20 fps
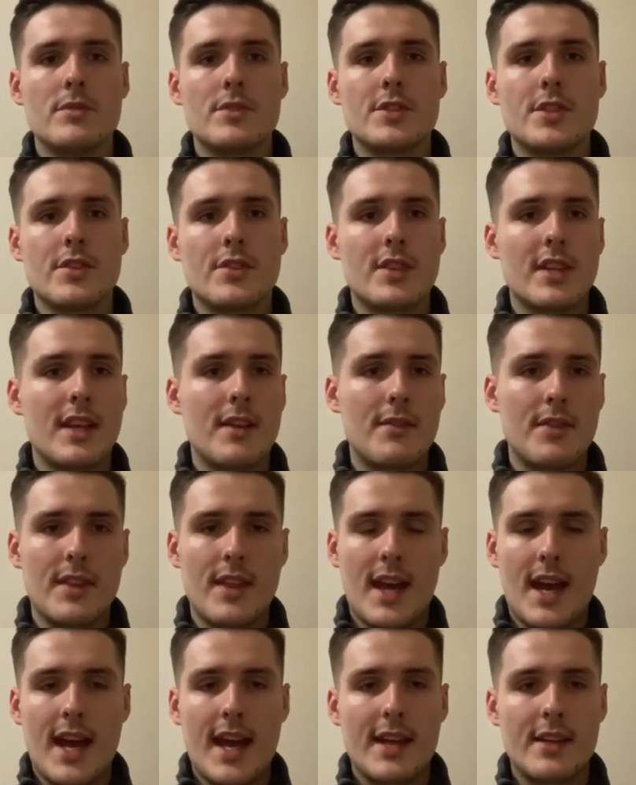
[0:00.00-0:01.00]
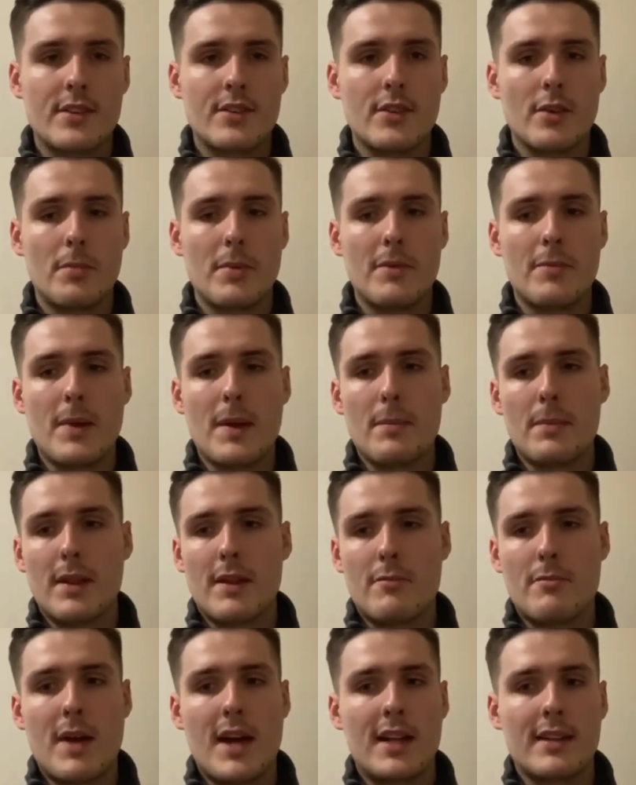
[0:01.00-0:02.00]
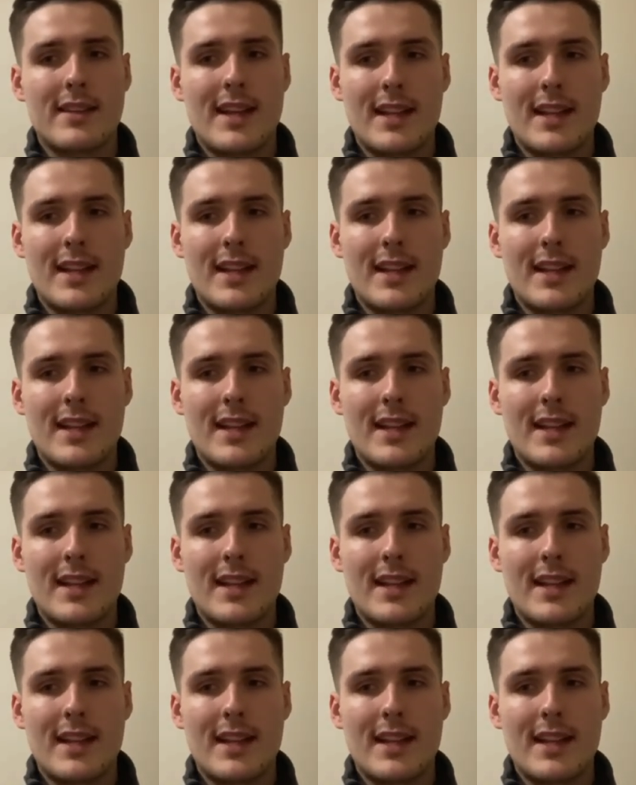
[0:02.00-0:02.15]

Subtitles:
Just to give you that heads up, if people have mild